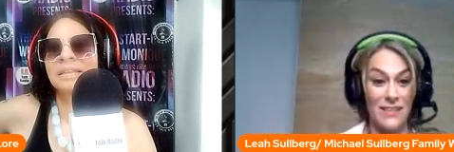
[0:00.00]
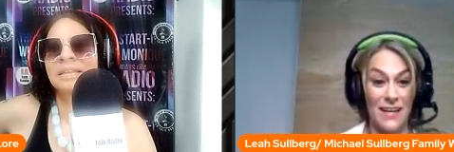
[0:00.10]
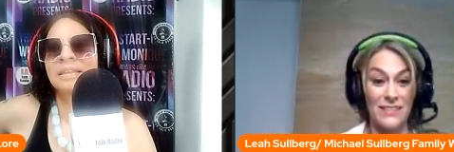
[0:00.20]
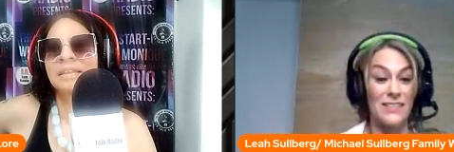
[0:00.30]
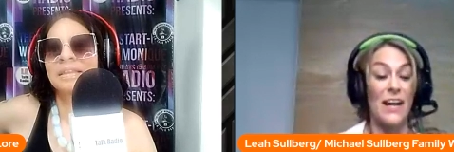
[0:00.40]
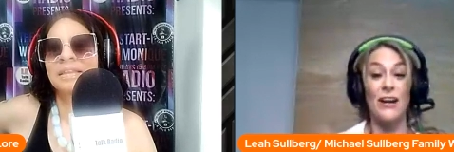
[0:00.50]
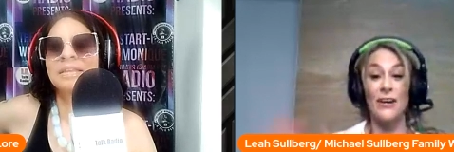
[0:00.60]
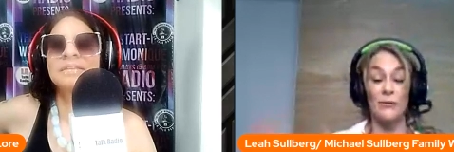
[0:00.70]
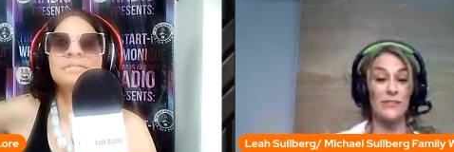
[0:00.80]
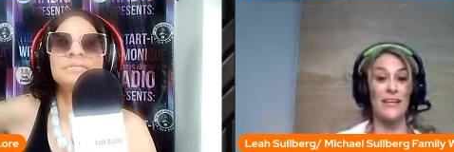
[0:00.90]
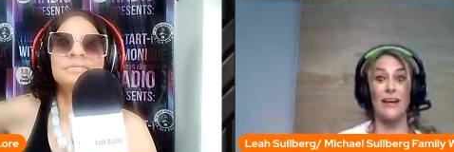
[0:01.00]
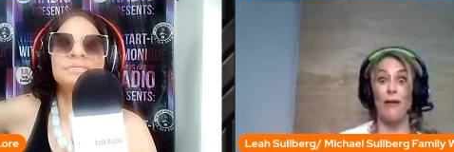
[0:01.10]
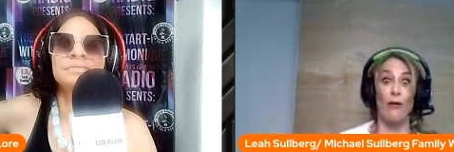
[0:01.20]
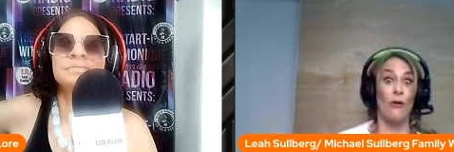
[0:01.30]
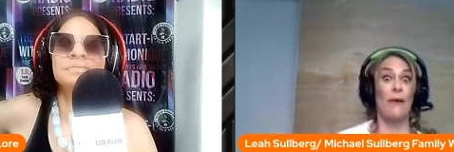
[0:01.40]
Speaker 1: last night. I, I, was
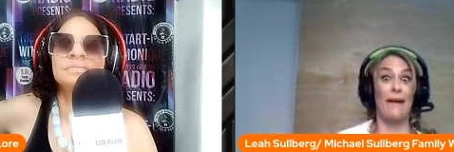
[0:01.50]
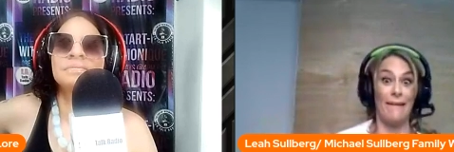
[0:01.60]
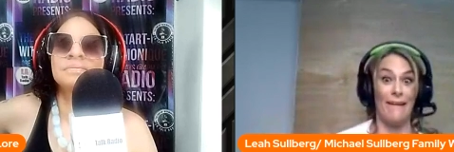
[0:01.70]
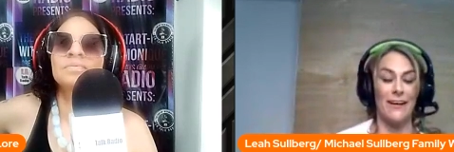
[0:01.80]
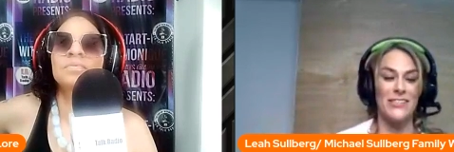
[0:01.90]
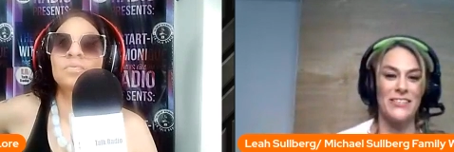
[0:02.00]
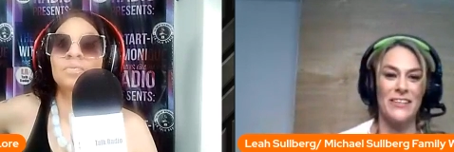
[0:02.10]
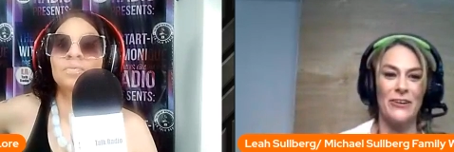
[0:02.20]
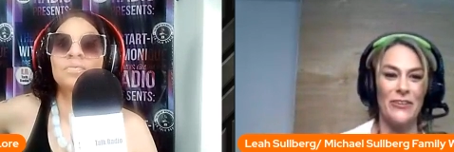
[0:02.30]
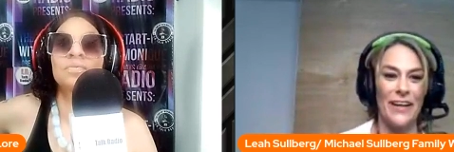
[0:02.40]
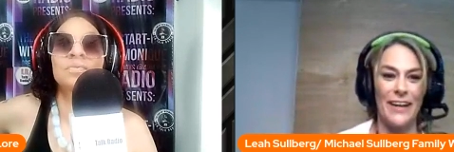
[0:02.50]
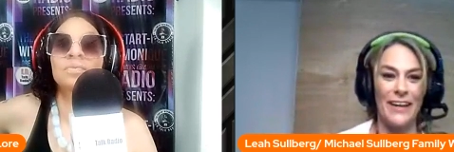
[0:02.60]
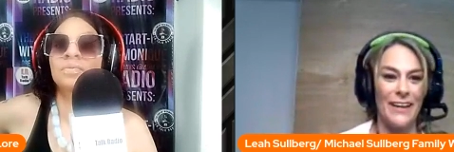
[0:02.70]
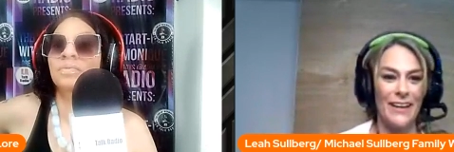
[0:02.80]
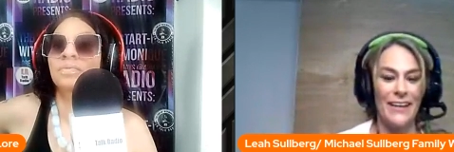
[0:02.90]
like, oh my gosh, you know,
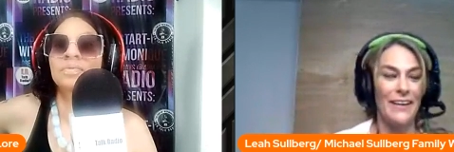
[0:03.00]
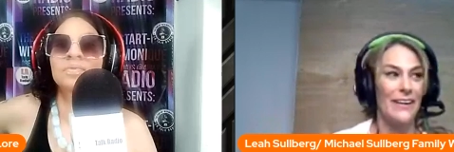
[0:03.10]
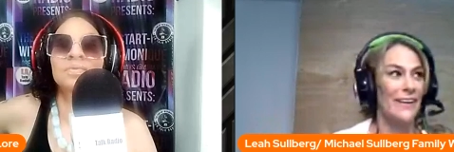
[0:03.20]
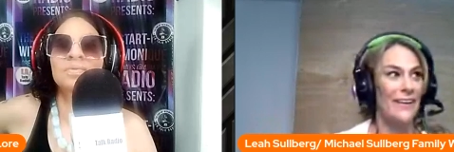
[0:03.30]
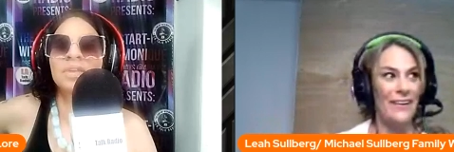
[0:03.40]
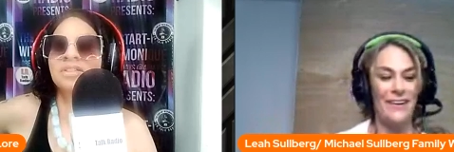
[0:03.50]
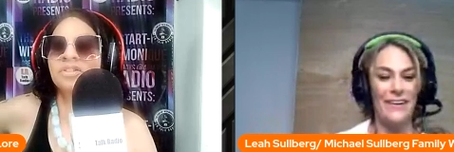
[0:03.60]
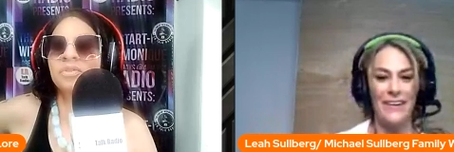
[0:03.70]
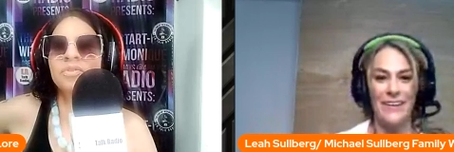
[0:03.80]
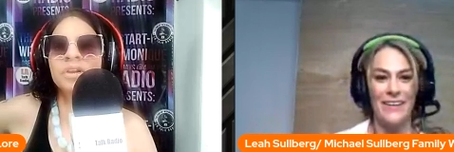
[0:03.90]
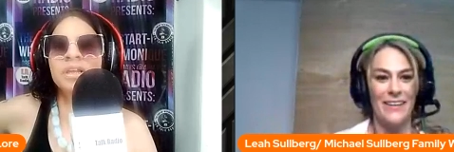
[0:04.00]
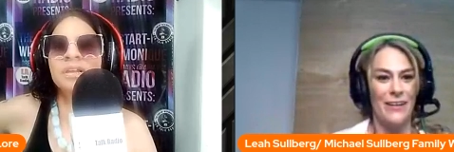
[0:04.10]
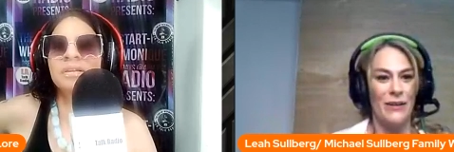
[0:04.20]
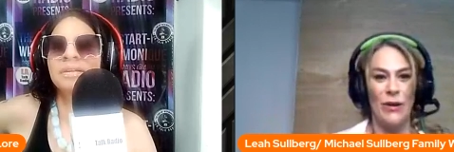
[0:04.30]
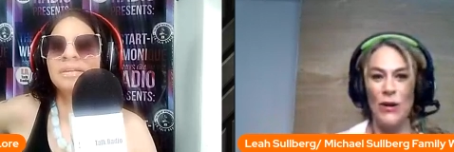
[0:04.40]
like, that's so great.
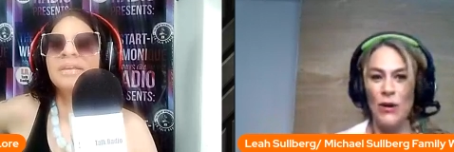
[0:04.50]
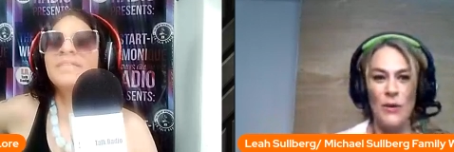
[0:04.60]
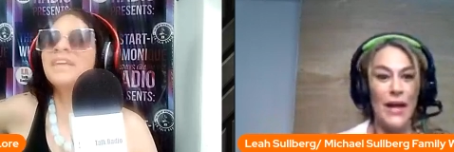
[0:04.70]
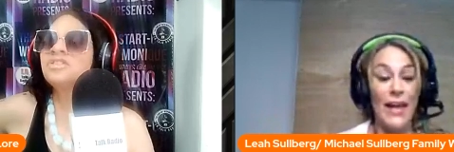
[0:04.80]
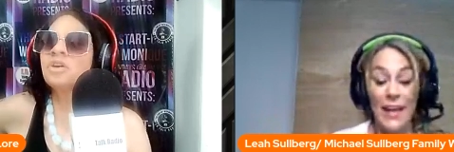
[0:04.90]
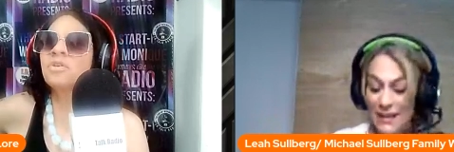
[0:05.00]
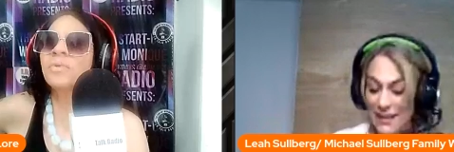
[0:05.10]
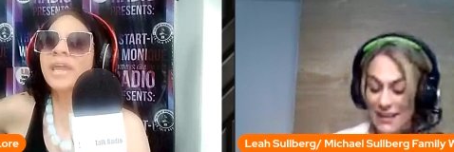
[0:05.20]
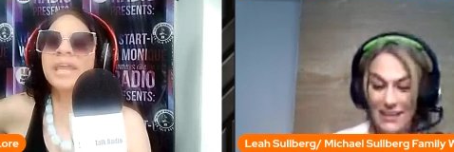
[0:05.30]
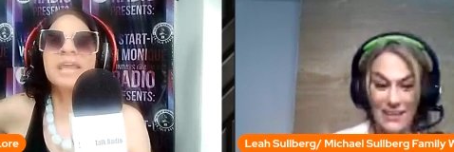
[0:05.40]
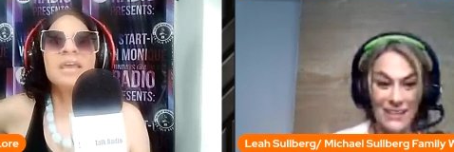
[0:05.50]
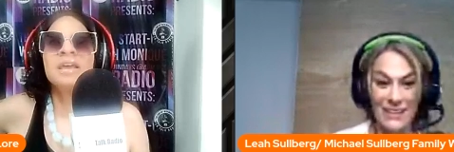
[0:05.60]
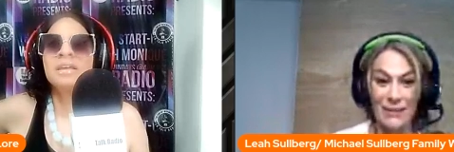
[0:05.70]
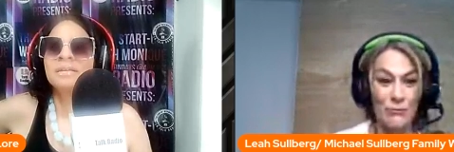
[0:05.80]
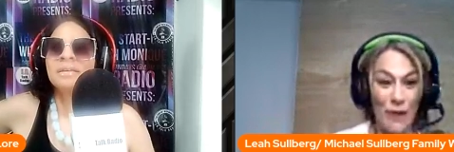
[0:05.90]
Oh, that's so and,
Speaker 2: great.
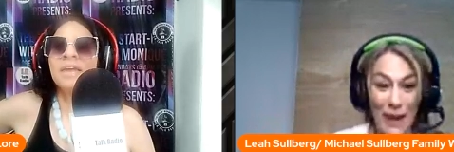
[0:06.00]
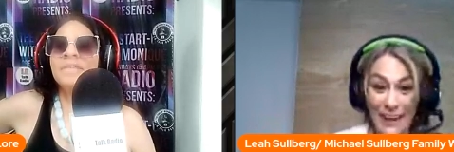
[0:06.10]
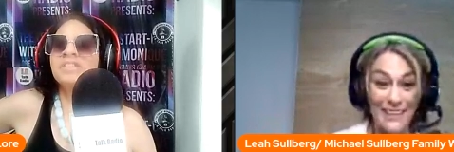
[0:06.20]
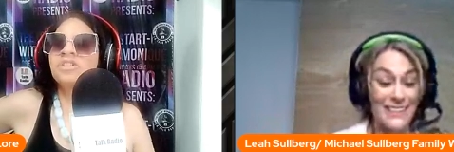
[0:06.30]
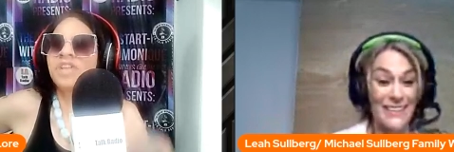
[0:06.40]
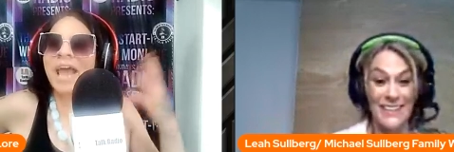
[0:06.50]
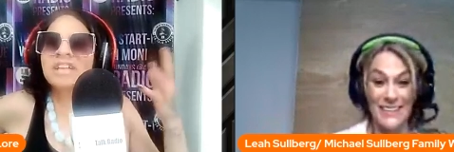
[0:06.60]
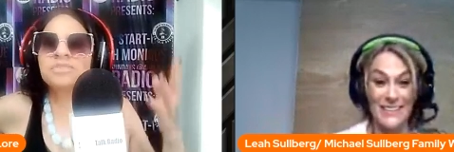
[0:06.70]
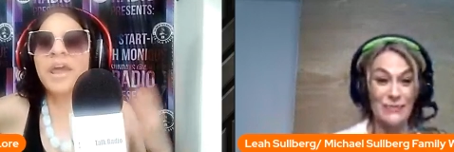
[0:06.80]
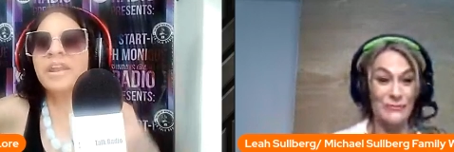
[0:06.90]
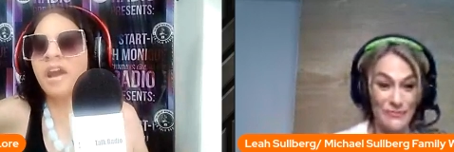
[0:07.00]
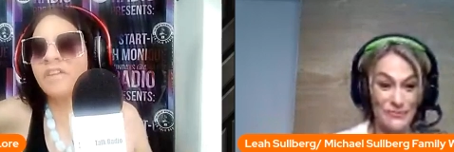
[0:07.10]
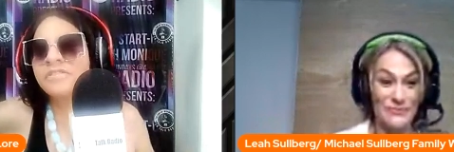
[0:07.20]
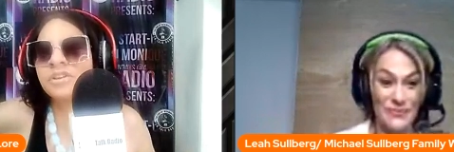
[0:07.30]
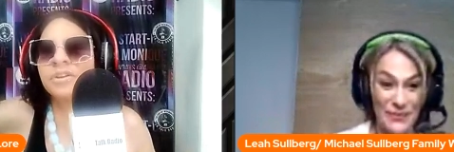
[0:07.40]
Right. And these are tax
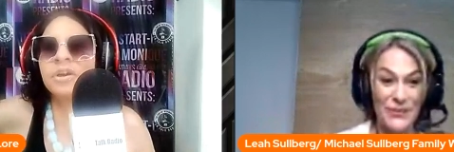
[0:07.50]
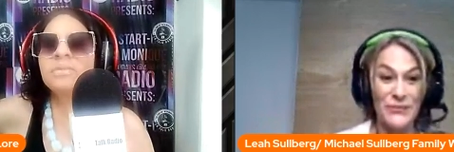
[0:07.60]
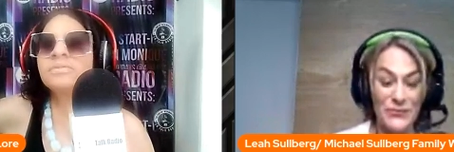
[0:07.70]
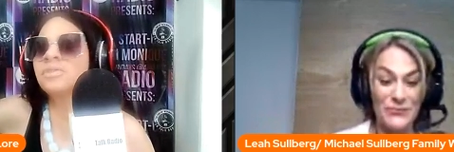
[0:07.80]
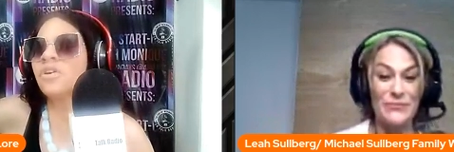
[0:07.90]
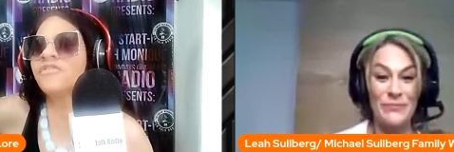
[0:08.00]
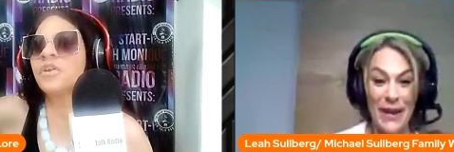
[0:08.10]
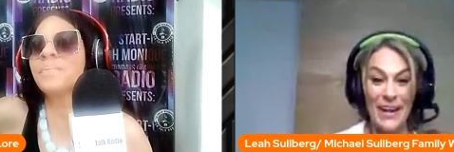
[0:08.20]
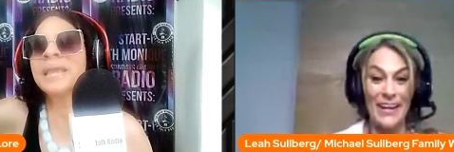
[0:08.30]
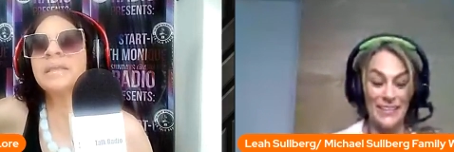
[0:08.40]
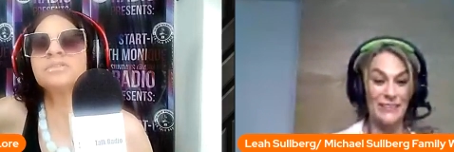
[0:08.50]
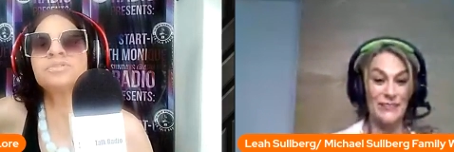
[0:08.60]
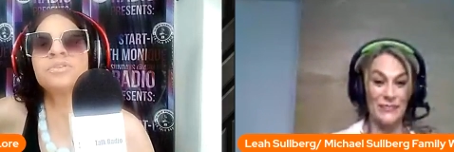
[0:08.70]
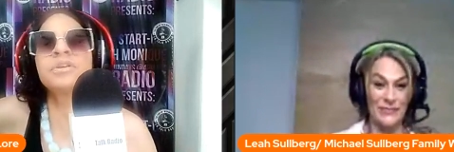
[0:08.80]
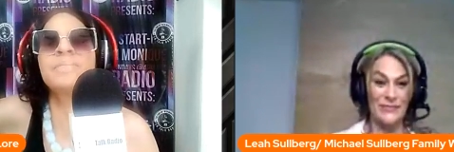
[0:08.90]
write-offs, you know. So if you're making a
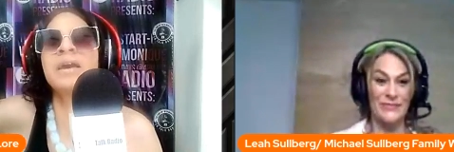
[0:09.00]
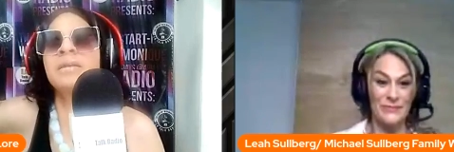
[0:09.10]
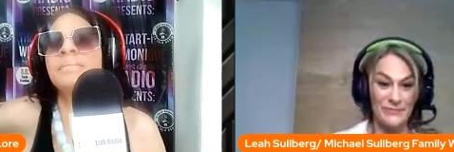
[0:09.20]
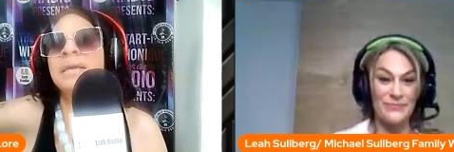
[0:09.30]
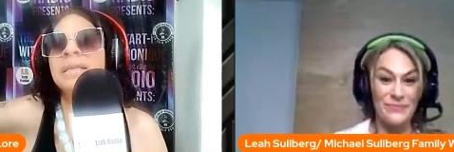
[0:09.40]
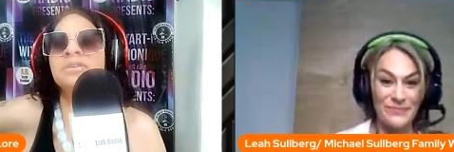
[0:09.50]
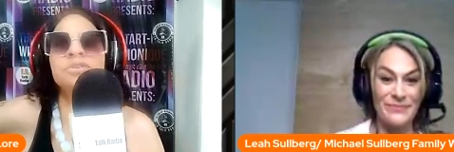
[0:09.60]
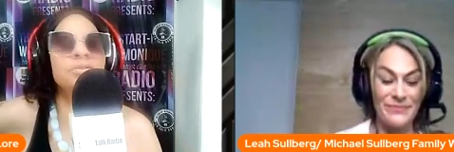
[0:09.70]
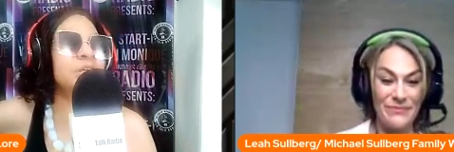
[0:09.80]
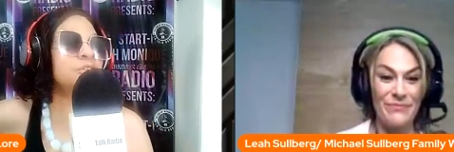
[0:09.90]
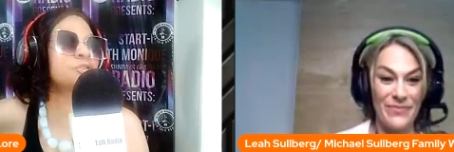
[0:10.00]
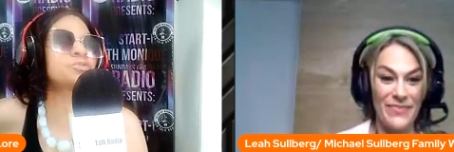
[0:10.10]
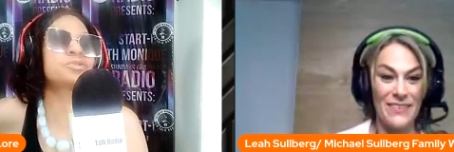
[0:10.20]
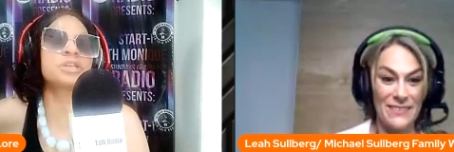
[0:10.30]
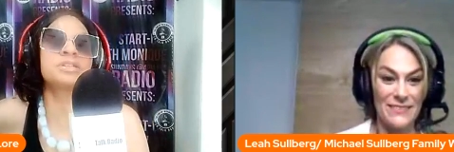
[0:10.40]
certain amount of money in donations
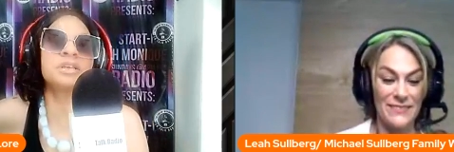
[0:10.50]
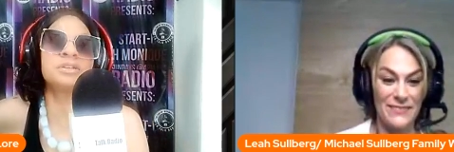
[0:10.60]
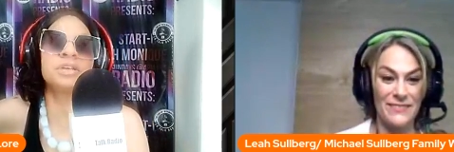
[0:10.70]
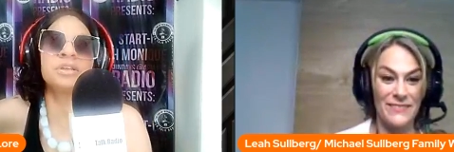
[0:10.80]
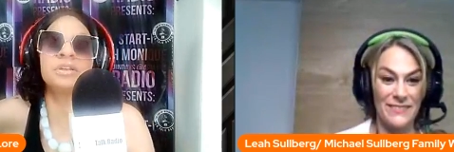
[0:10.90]
or just in in,